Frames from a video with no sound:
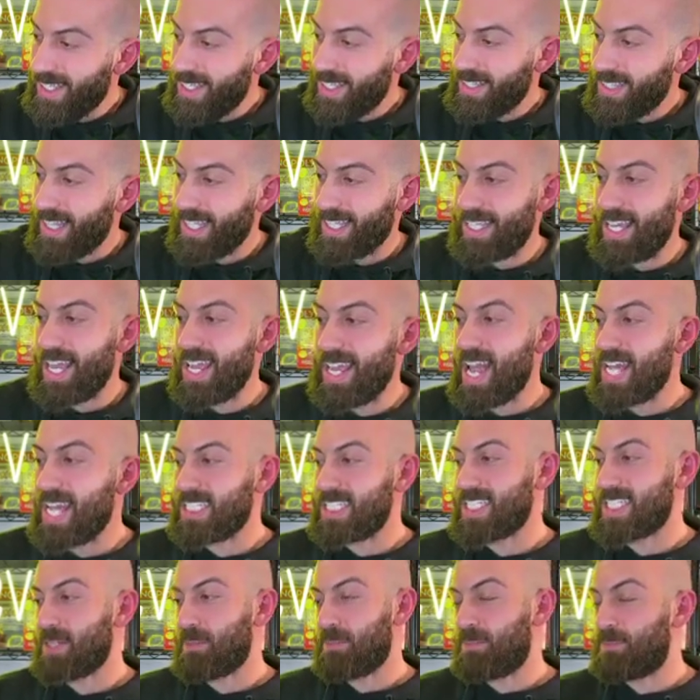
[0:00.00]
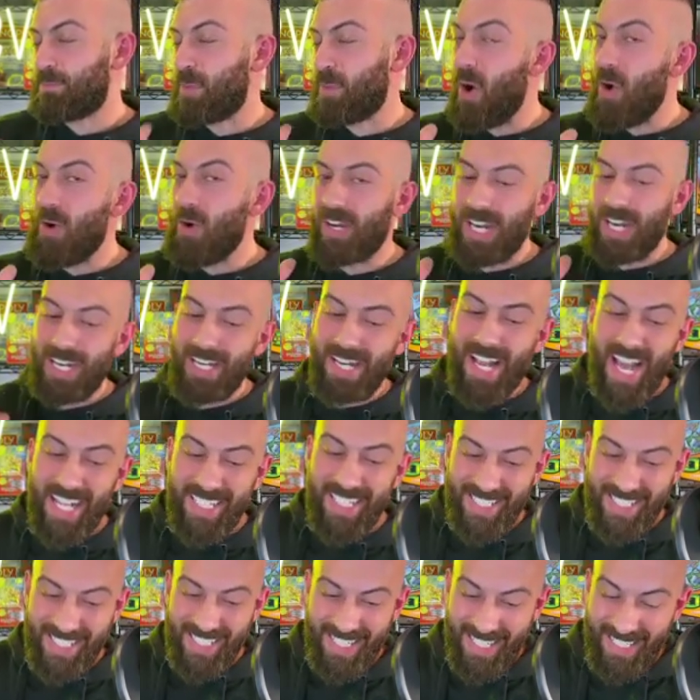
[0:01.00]
The king has spoken.
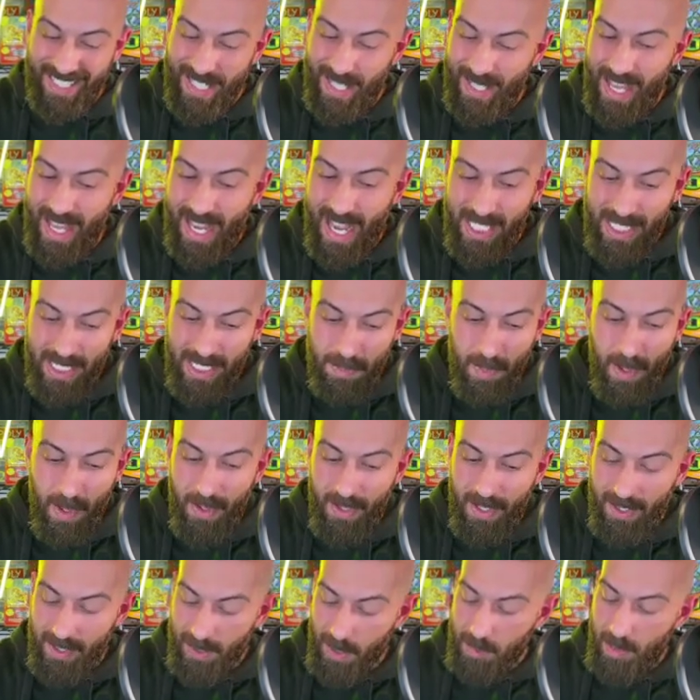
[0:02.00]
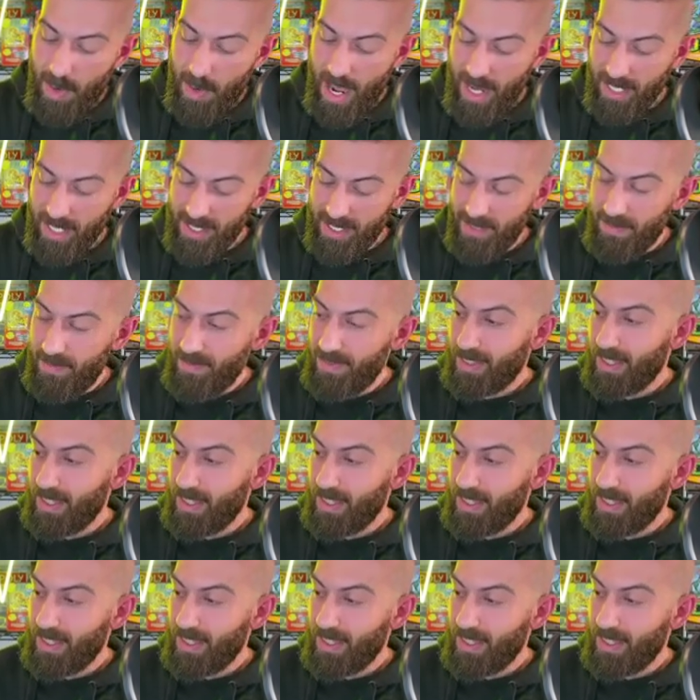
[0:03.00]
Yes, the king has spoken, Lootbox.